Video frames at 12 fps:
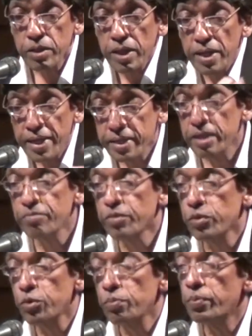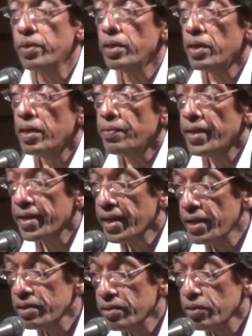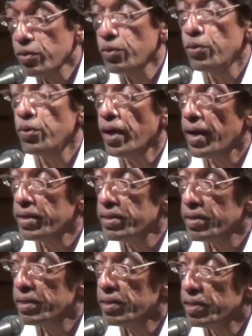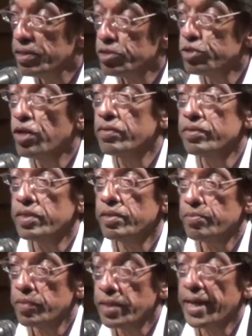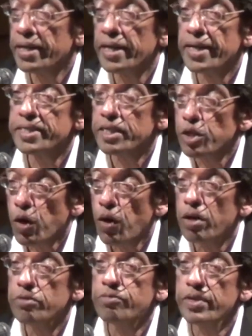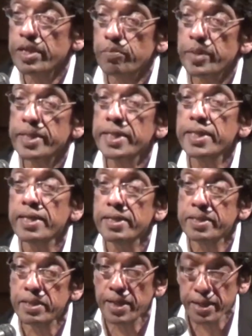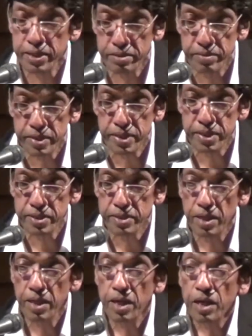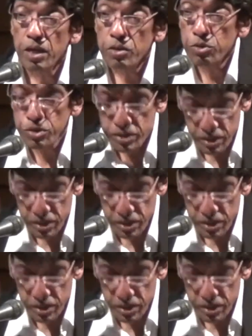collective group, they can go and engage in conflict mitigation activities. Those